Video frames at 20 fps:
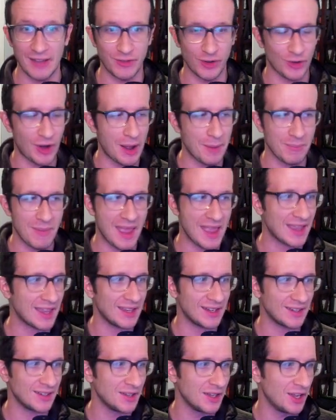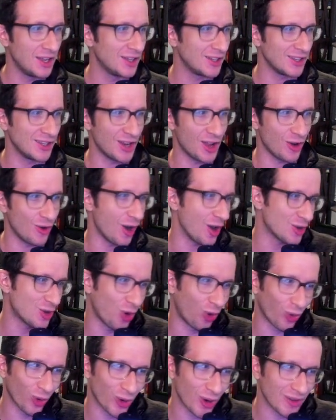if you're not making, you know,
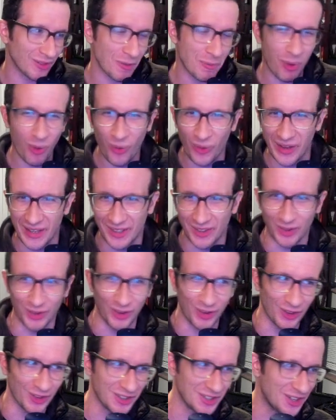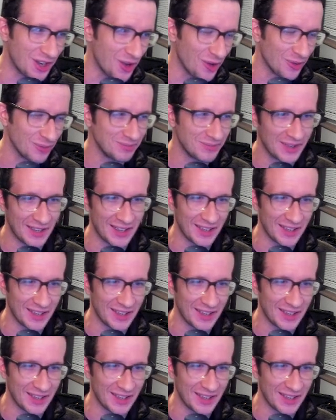a quarter of a point or, you know,